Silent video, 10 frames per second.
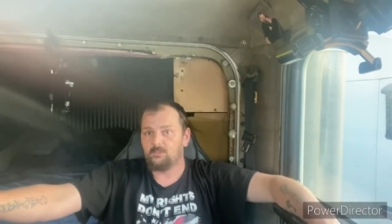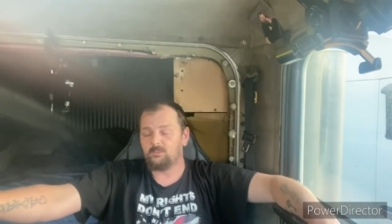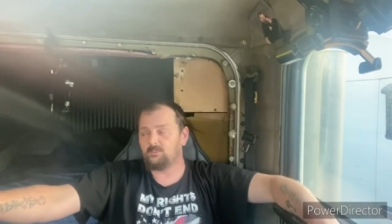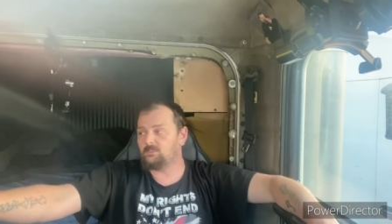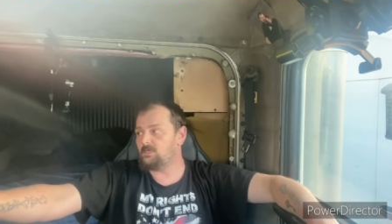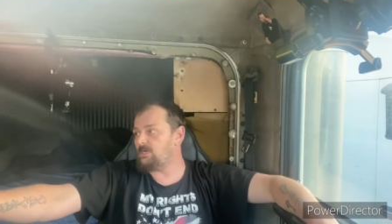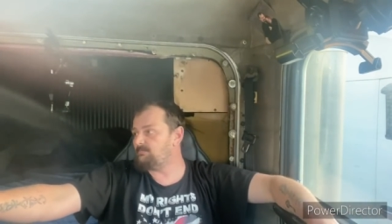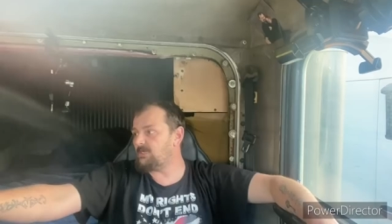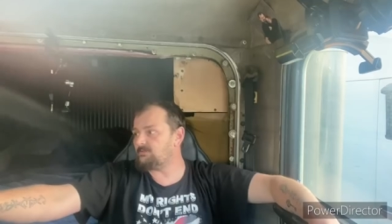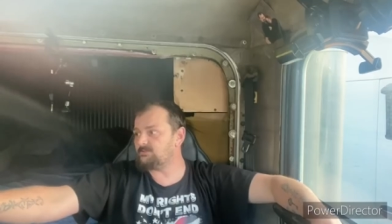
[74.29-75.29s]
Uh, I'm
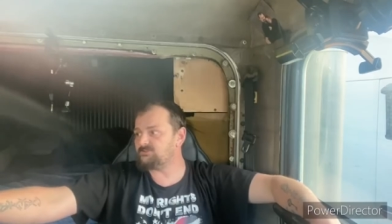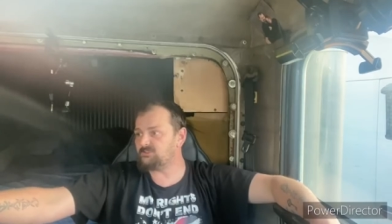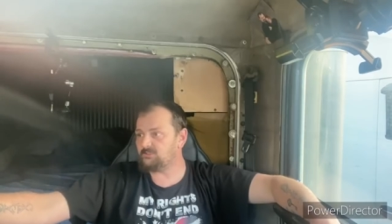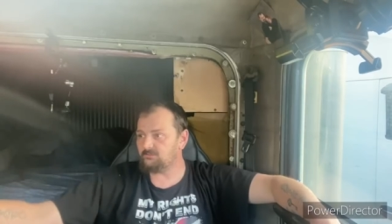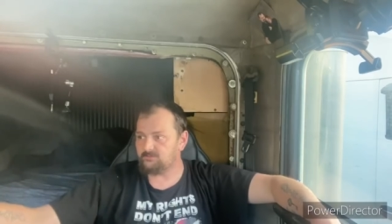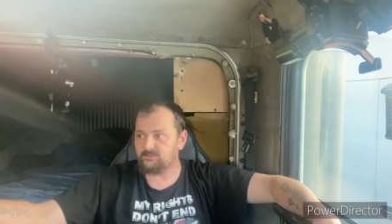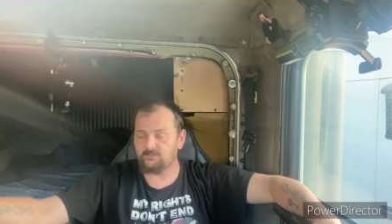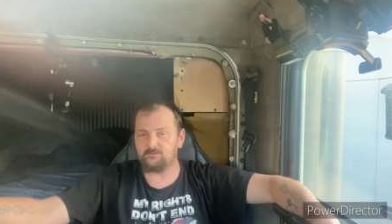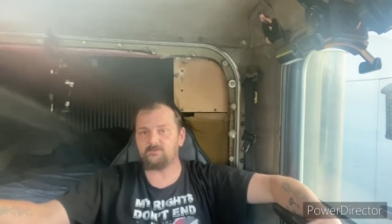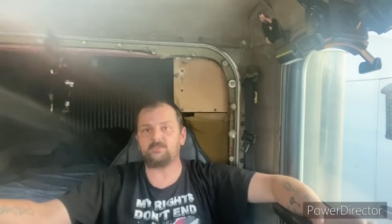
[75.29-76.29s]
not going to sit here and tell
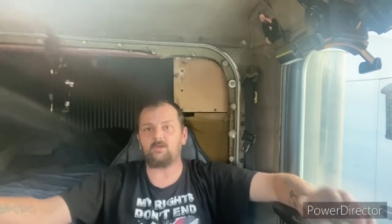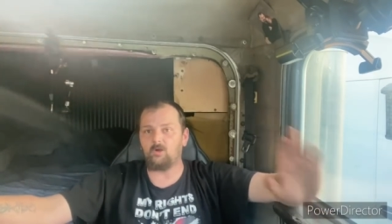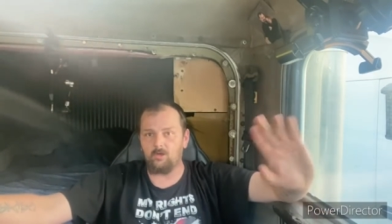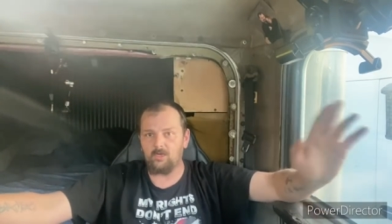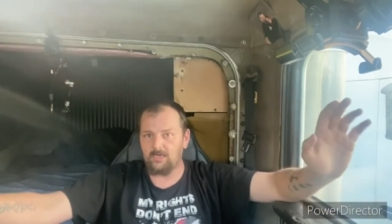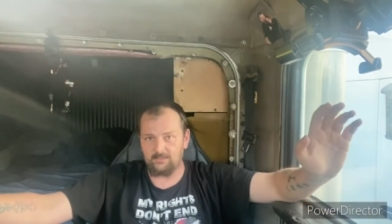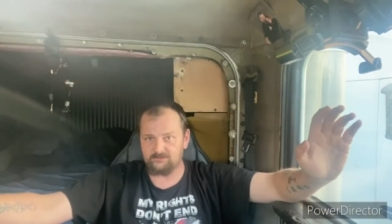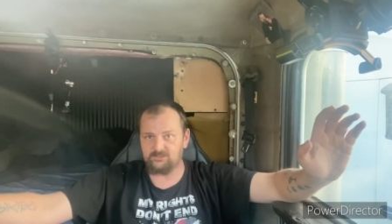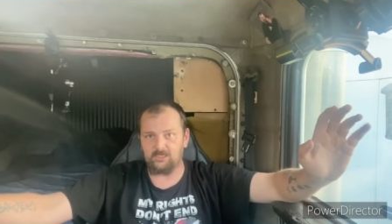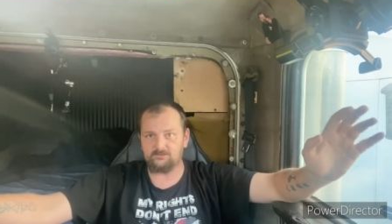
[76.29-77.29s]
you that all hot
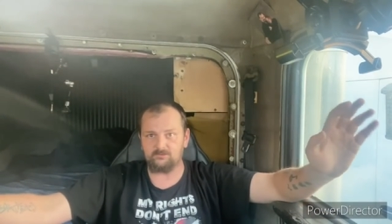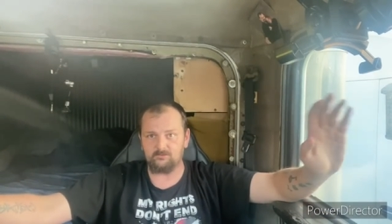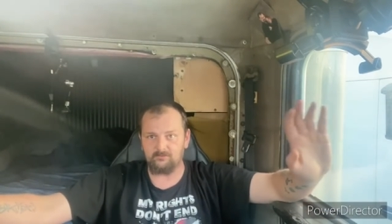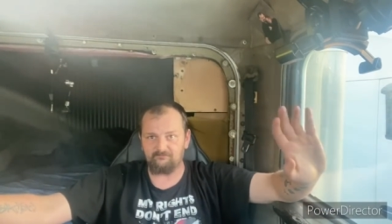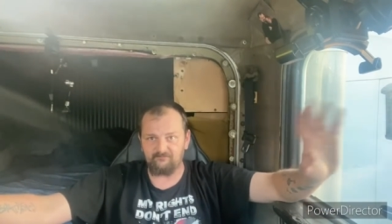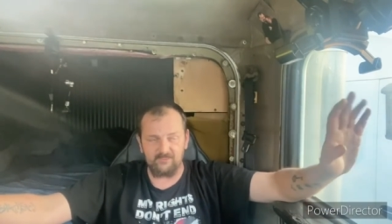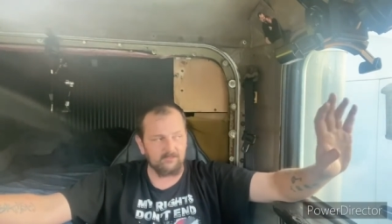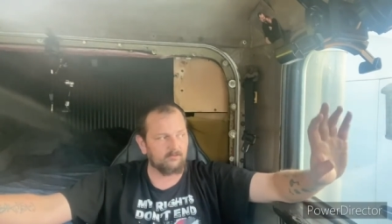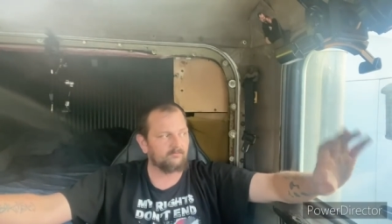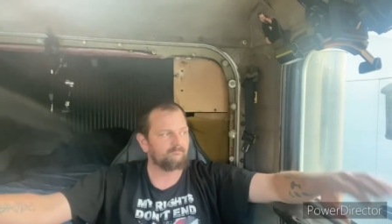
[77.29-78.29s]
shots are going to
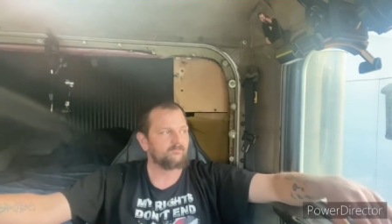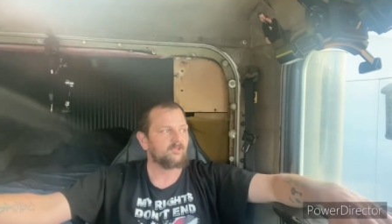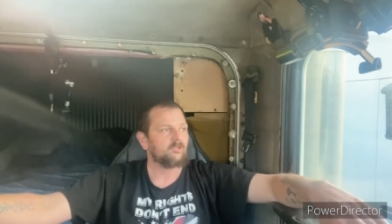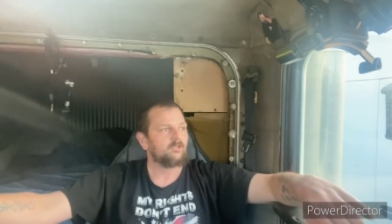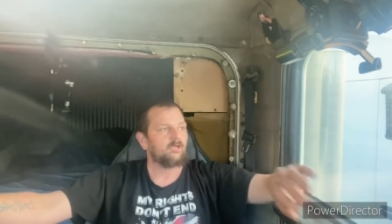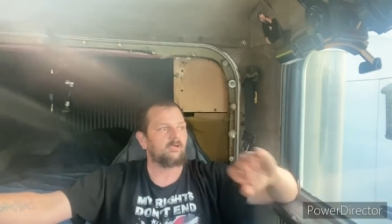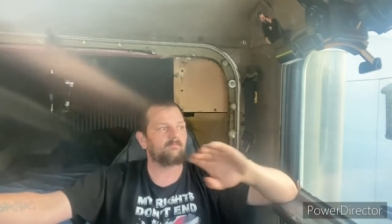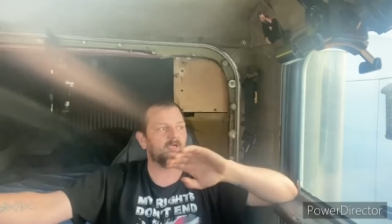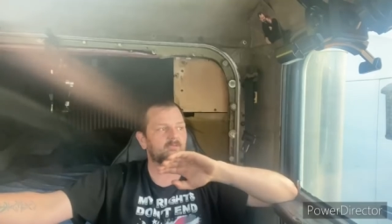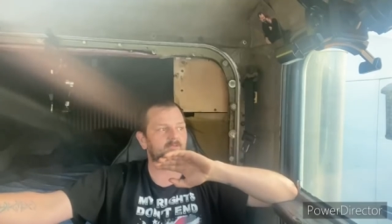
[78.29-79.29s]
fail. I'm
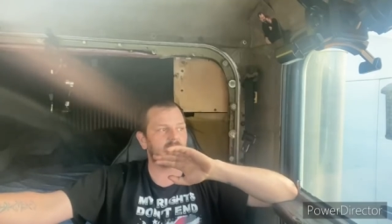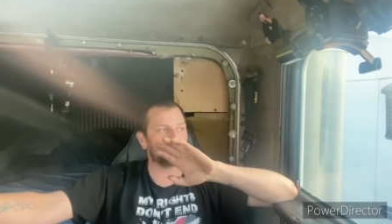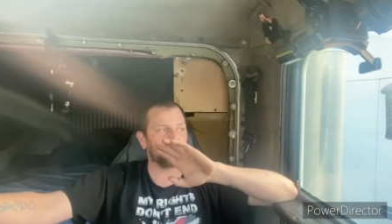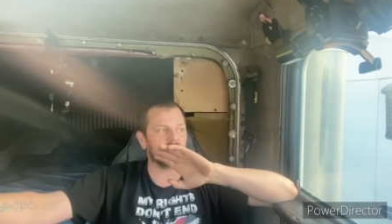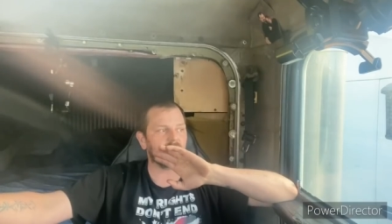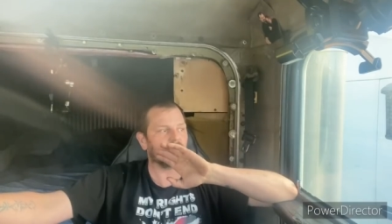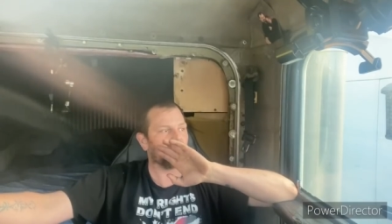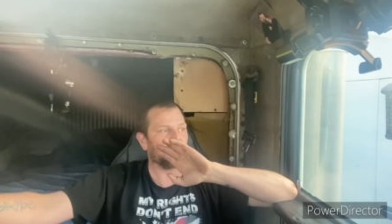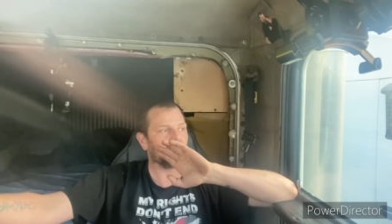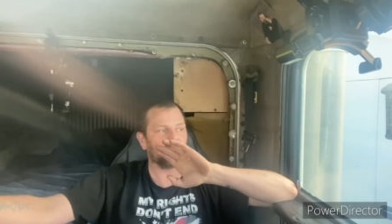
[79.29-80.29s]
not going to tell you
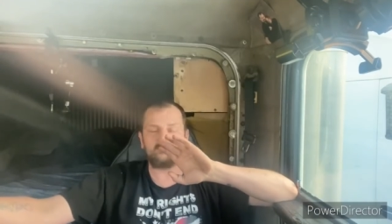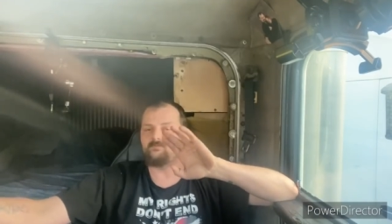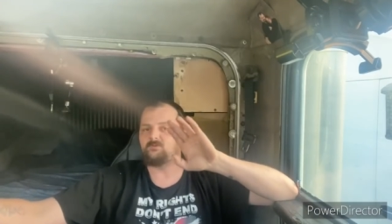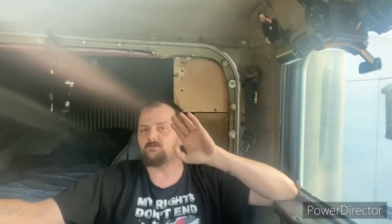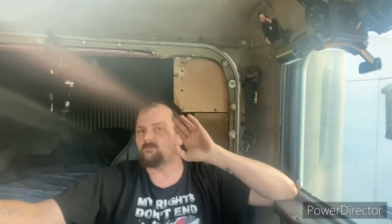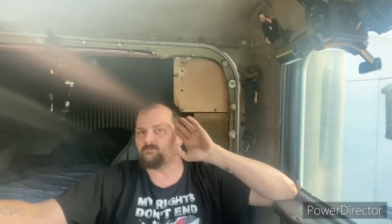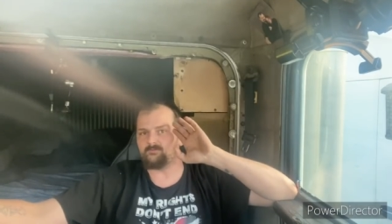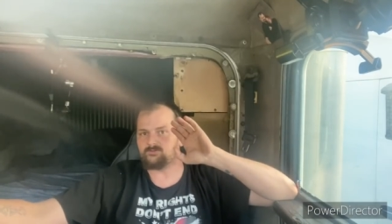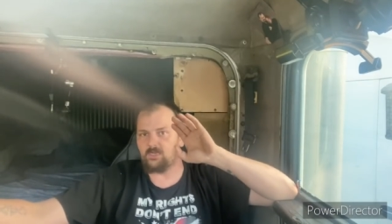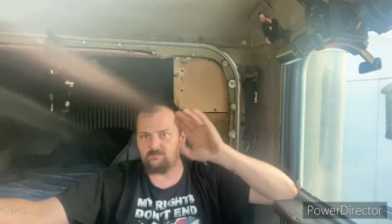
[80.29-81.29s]
that if you
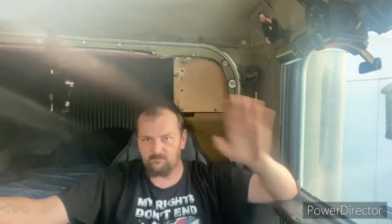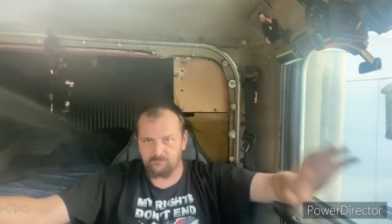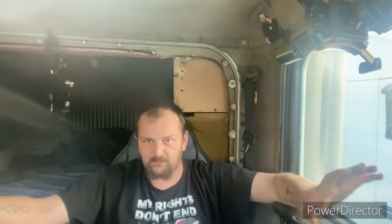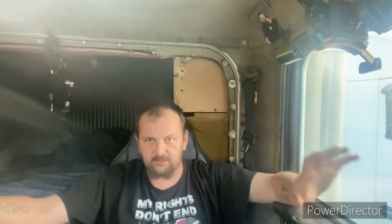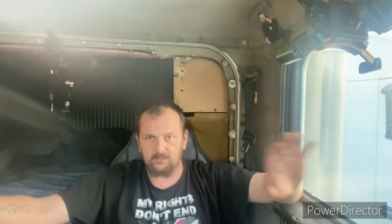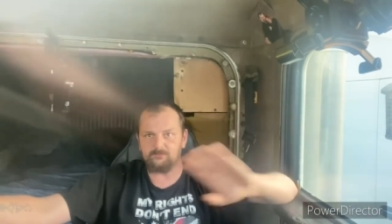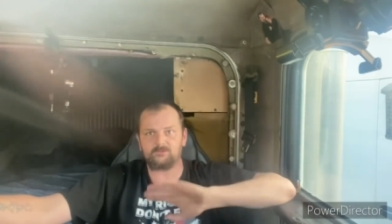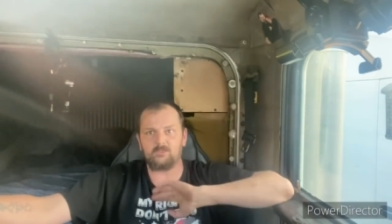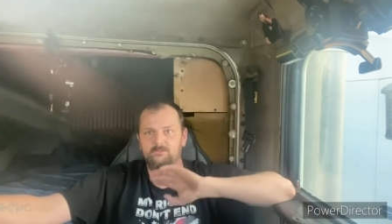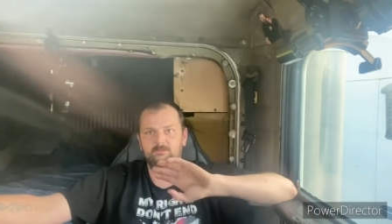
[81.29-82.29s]
drive a pickup
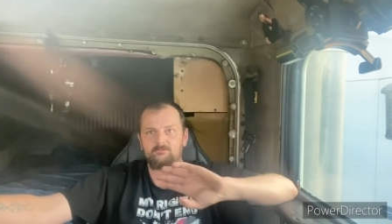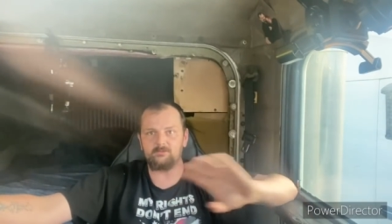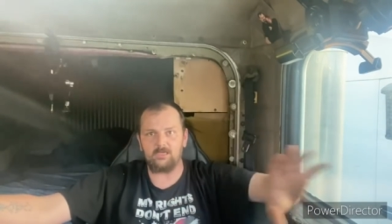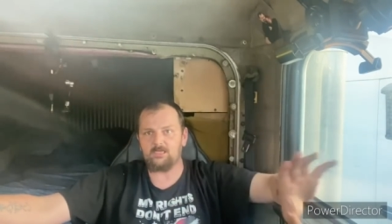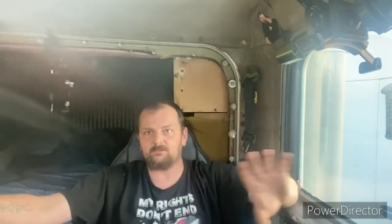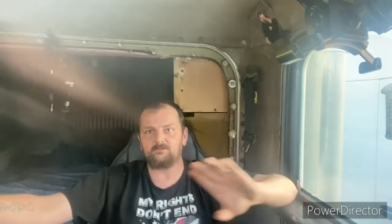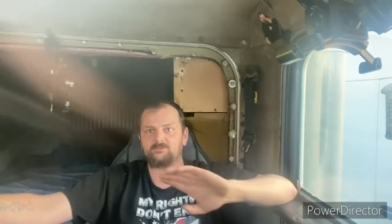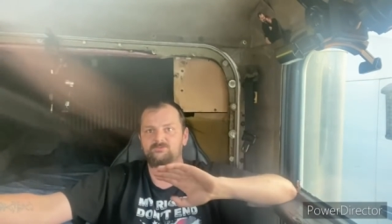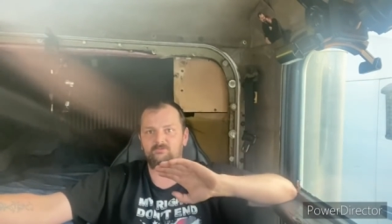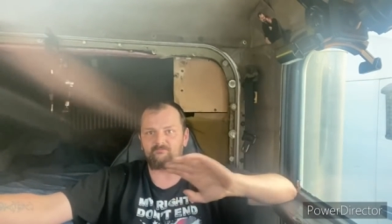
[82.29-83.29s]
truck, you're not going to
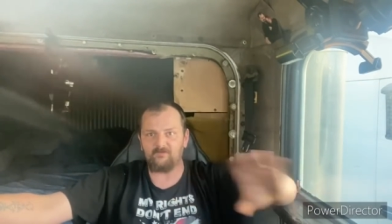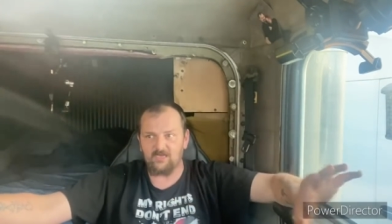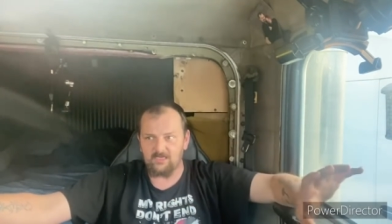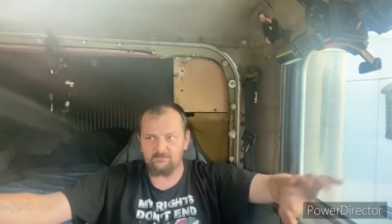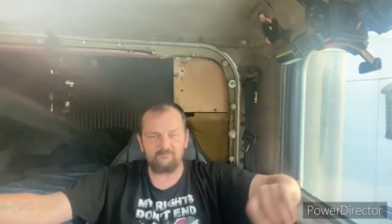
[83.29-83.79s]
survive.